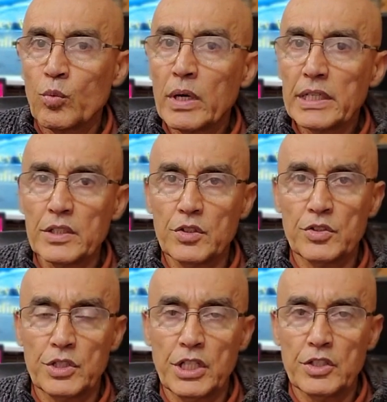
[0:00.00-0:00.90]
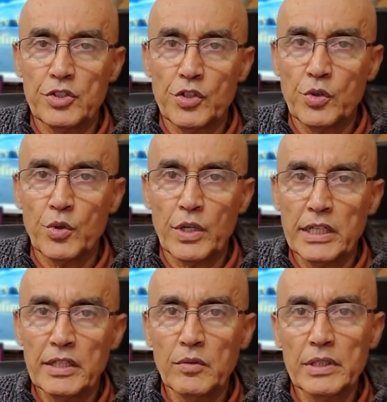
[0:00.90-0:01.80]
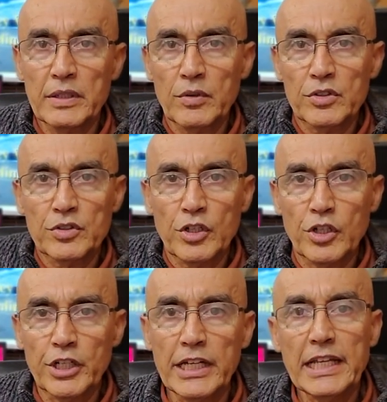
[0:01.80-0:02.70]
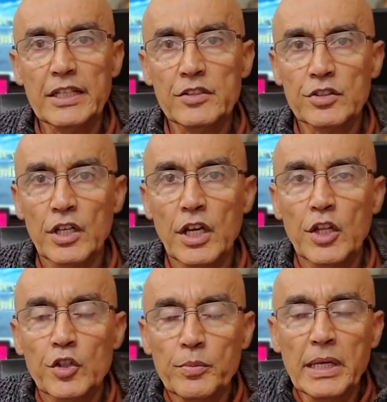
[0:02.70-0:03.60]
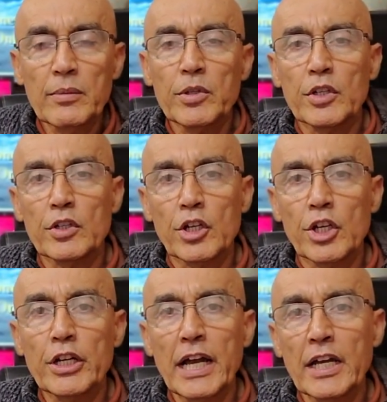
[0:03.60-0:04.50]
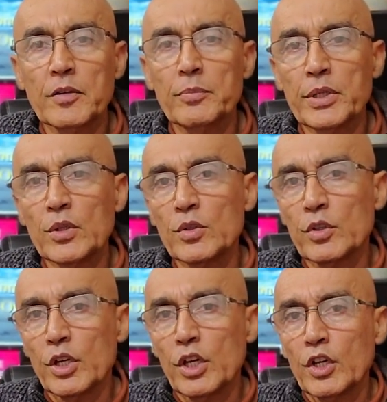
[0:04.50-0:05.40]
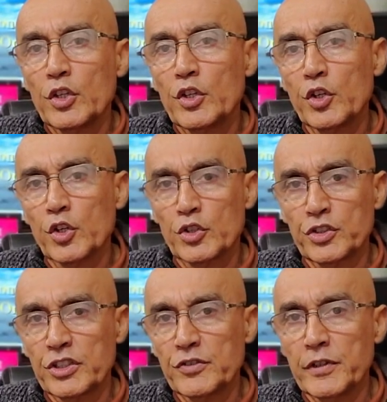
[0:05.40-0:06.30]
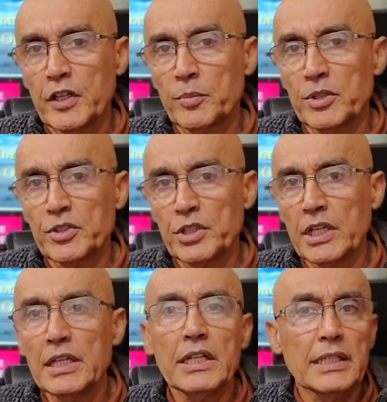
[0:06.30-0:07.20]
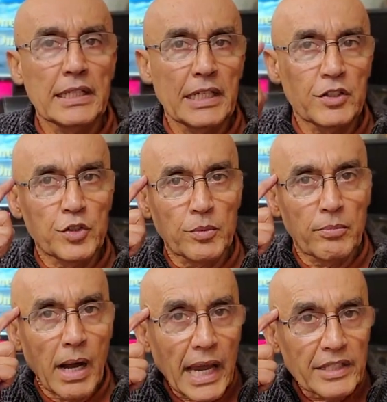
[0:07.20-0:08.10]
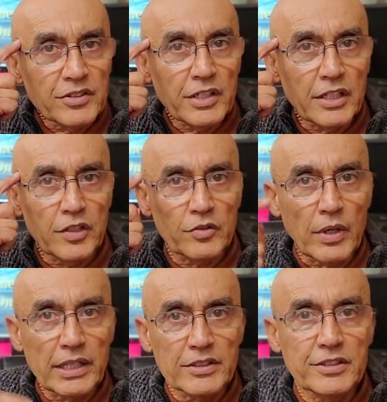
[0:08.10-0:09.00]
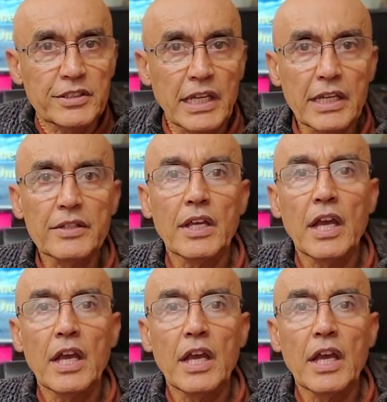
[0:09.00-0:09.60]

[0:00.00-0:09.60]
wanting to teach you, or anyone that wants to learn it, is to be able to learn how to build your 6-figure machine, get your mindset in the right state,